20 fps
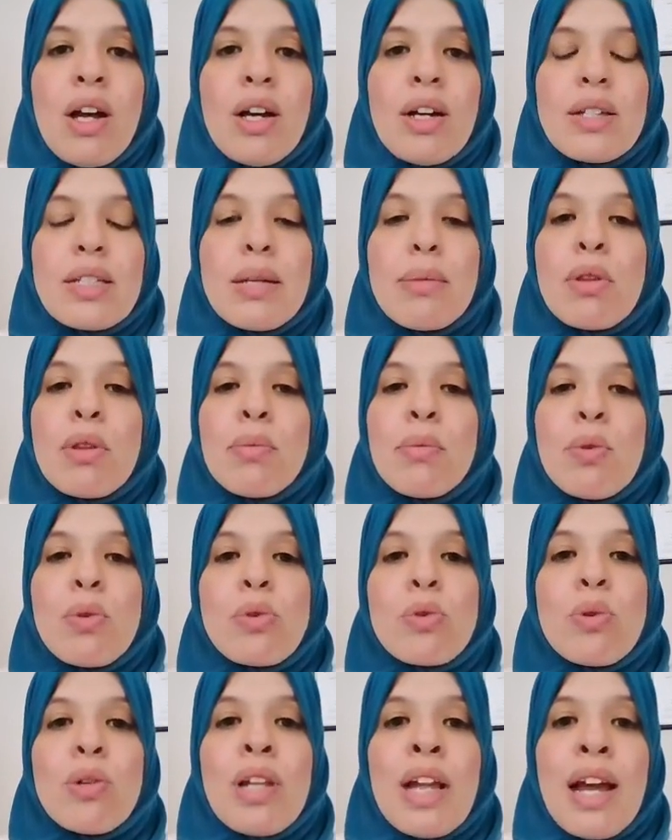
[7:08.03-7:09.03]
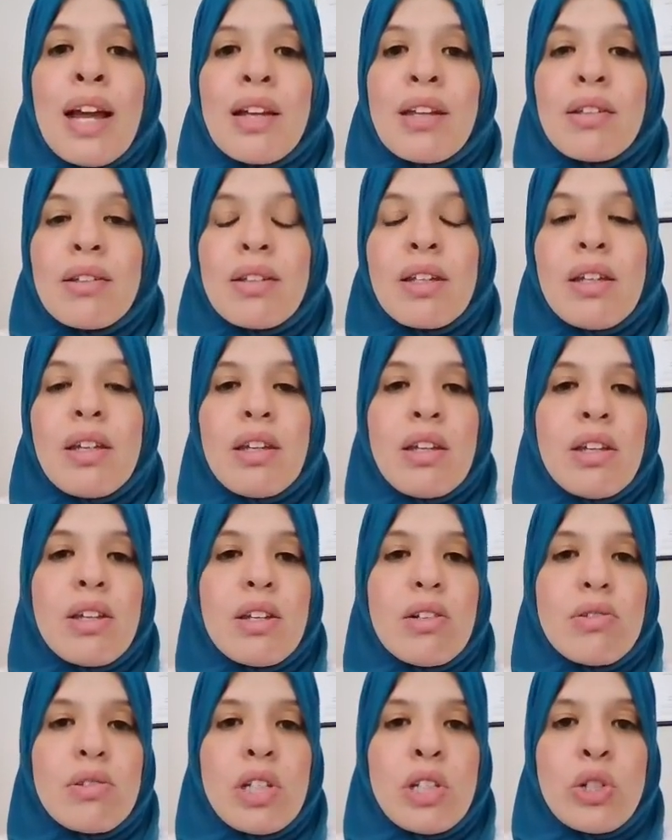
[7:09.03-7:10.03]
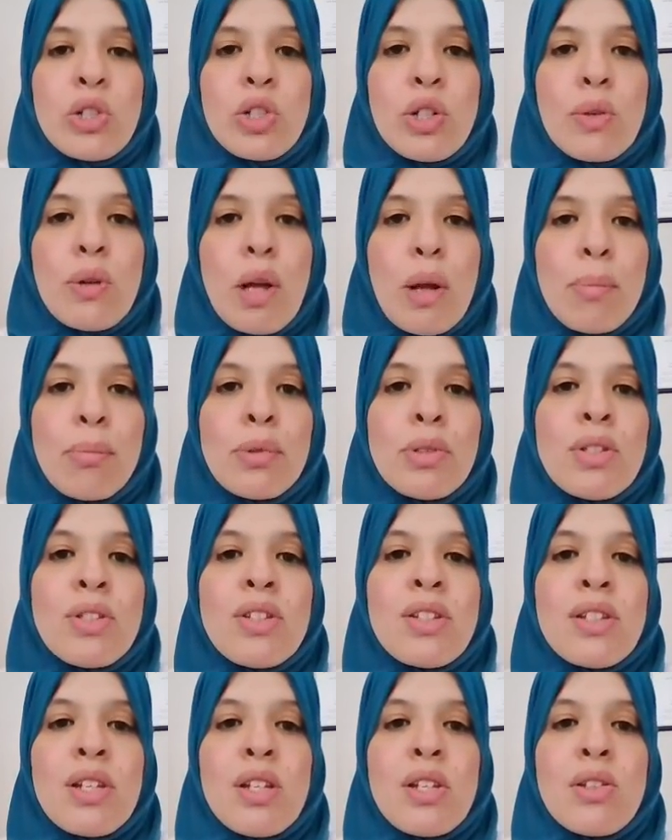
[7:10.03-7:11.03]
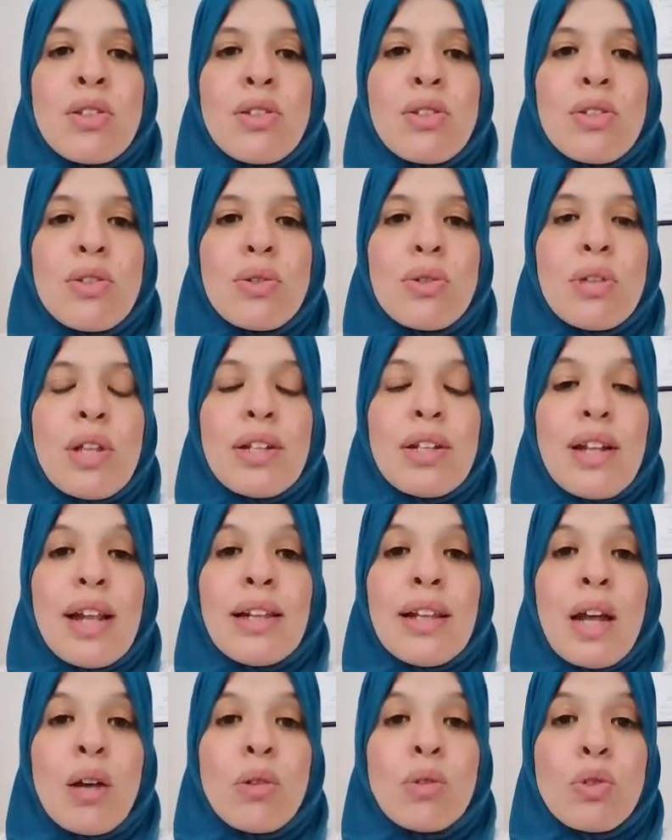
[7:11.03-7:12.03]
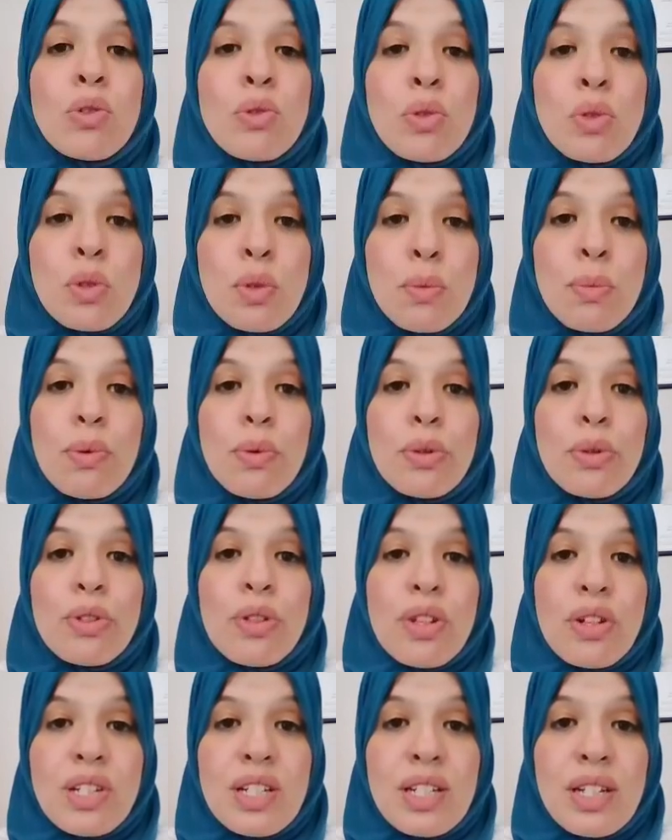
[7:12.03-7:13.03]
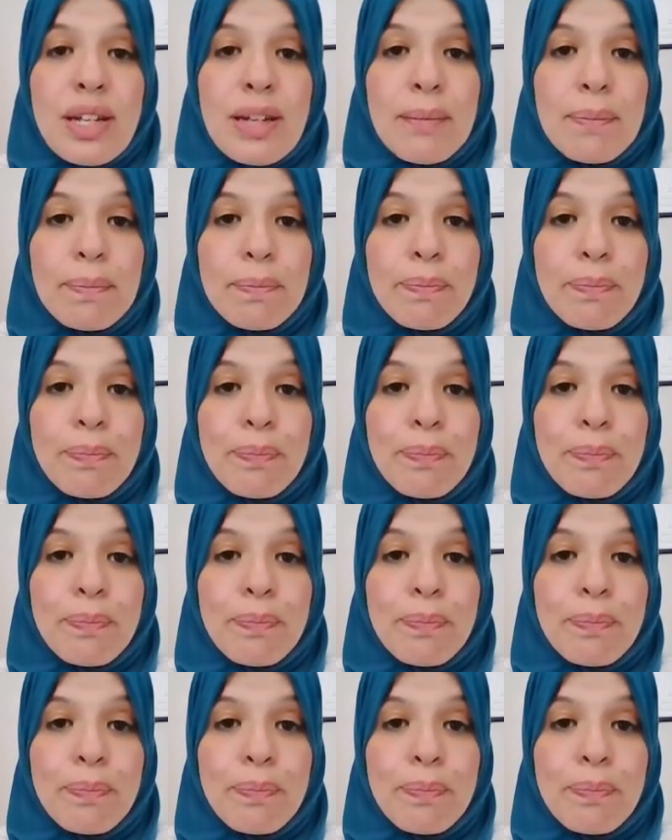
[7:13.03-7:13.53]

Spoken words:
Some of them also lack the key leadership competencies that allow them to support their team.